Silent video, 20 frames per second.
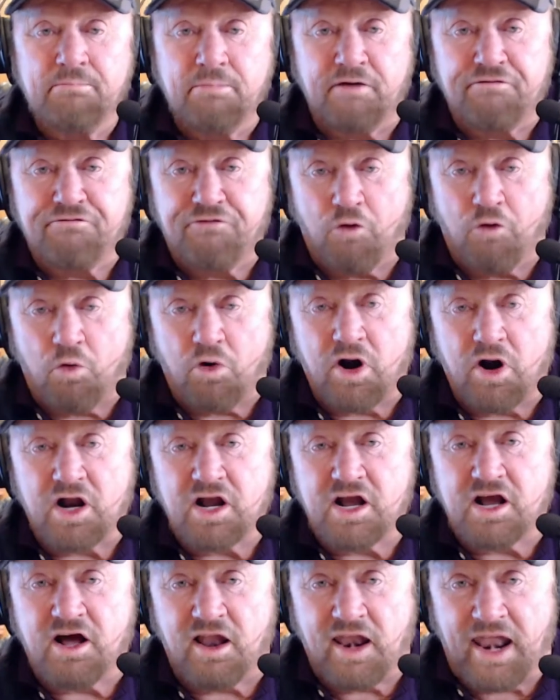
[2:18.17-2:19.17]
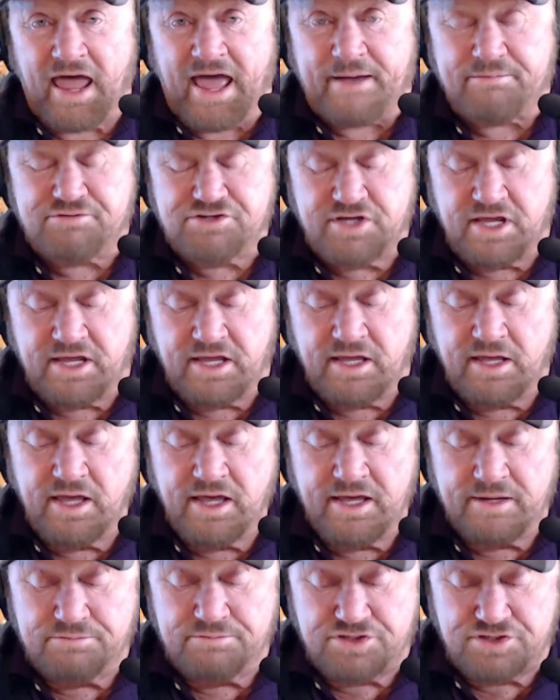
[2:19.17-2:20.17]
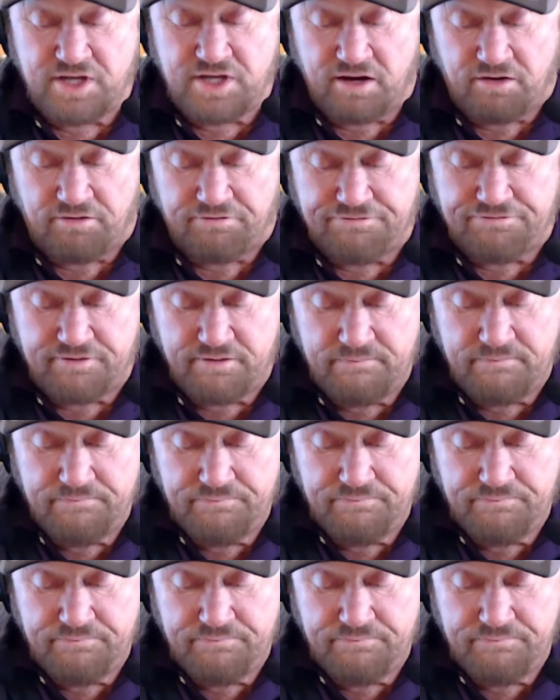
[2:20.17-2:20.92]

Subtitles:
before collapsing himself.